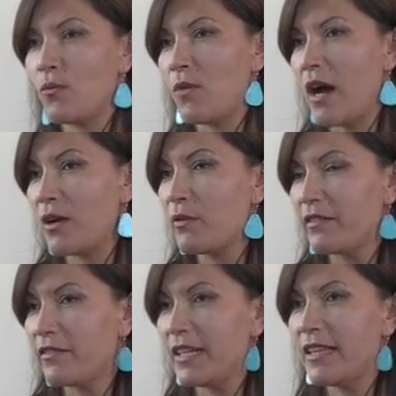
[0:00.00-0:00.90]
how do I
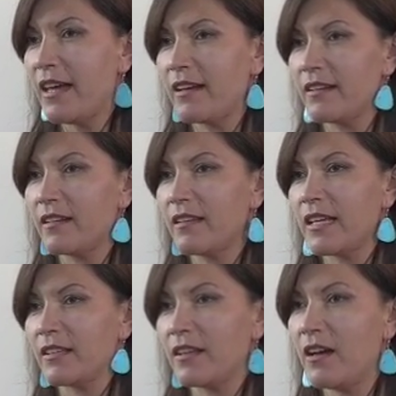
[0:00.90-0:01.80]
feed that
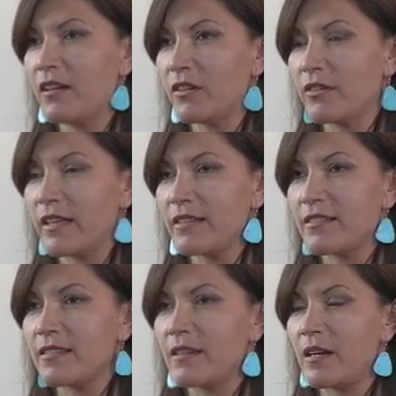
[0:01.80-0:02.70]
little hunger
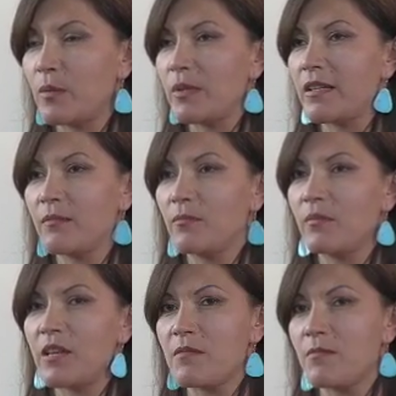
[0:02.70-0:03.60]
that's inside of me
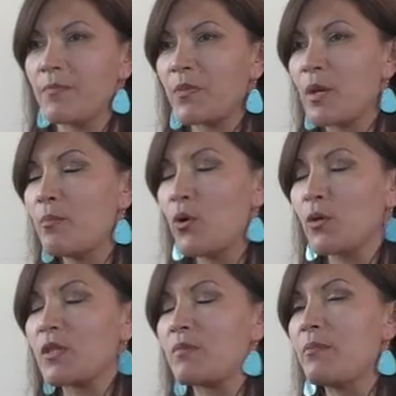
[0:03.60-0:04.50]
that
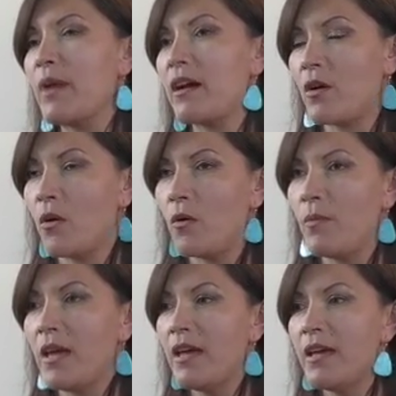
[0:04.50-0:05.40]
pulls me back
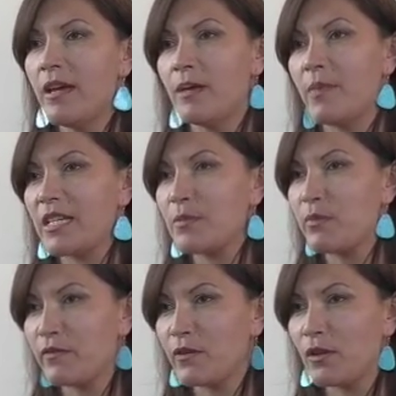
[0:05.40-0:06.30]
home and makes
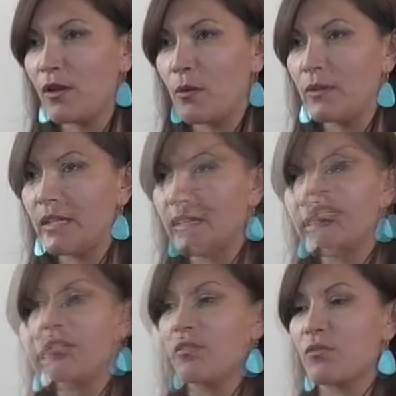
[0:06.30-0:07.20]
me feel lonely?
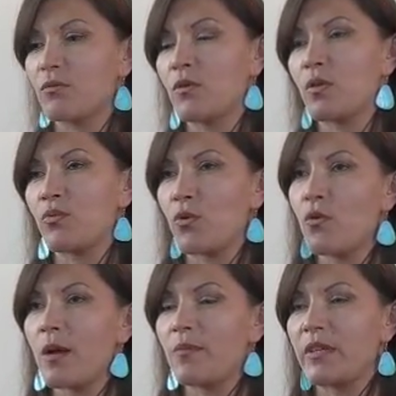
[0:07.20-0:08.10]
Throughout the
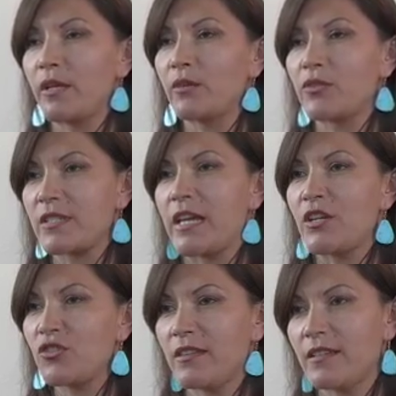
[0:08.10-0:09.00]
program, the elders
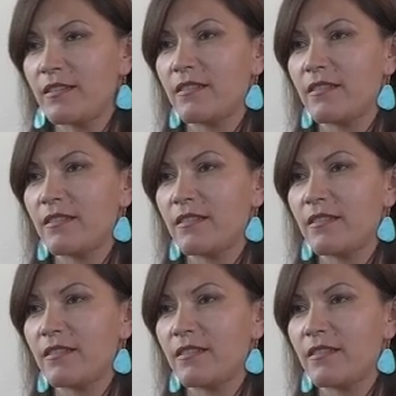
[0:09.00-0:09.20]
sanction